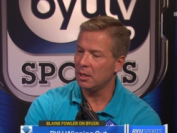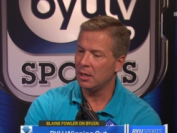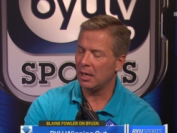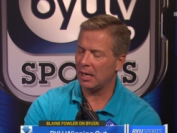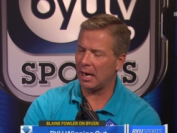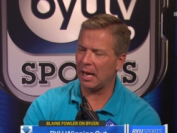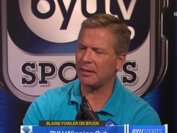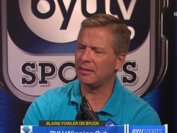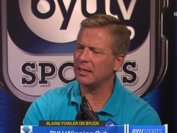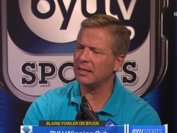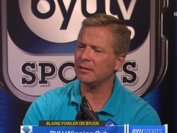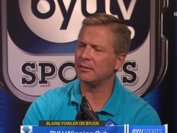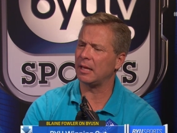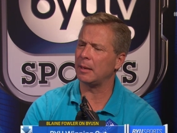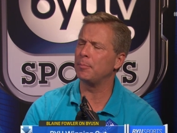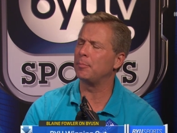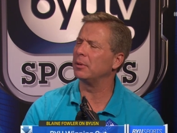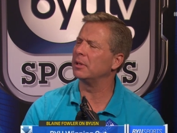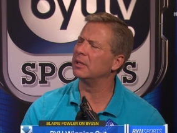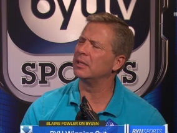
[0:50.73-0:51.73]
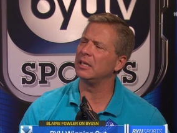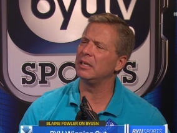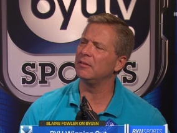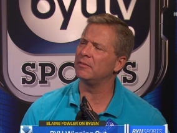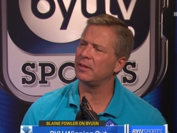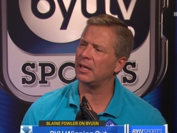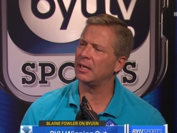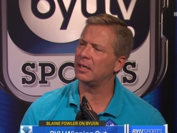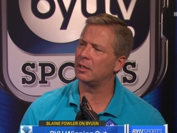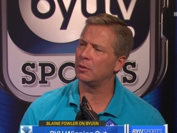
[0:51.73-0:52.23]
And I think they believe
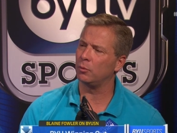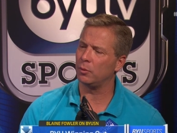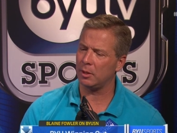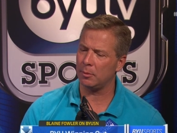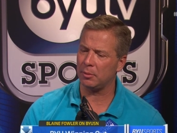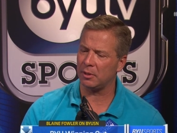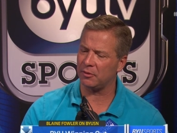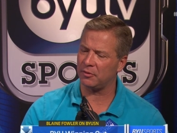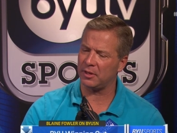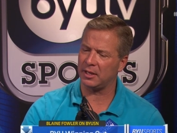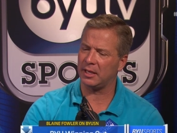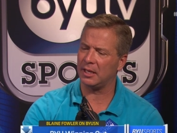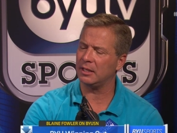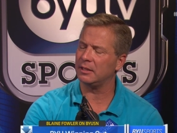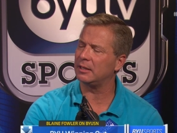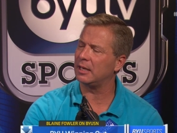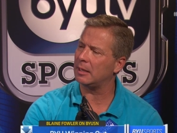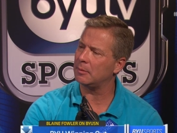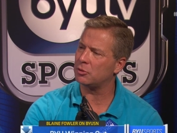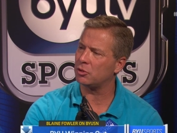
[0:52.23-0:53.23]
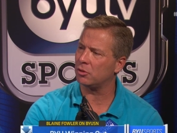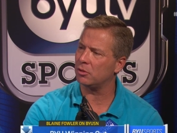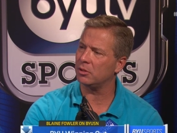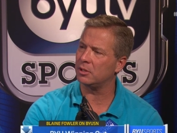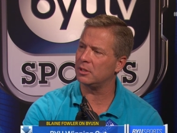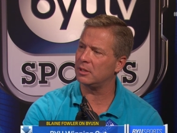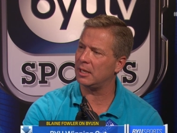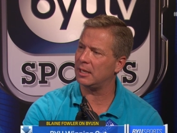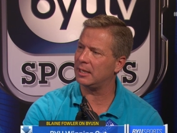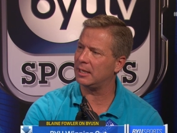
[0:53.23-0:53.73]
they can win, but if they get in games early
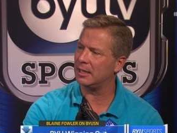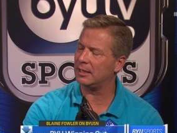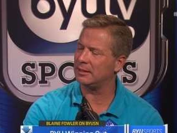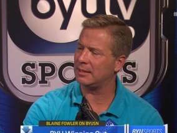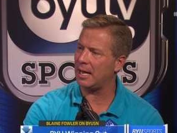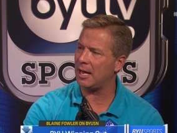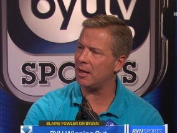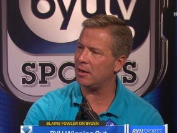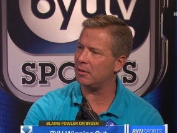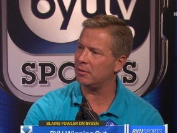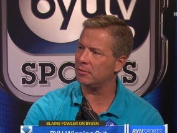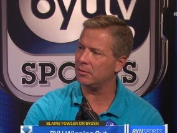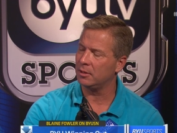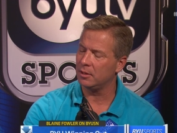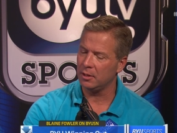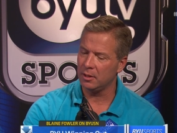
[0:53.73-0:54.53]
and they get down,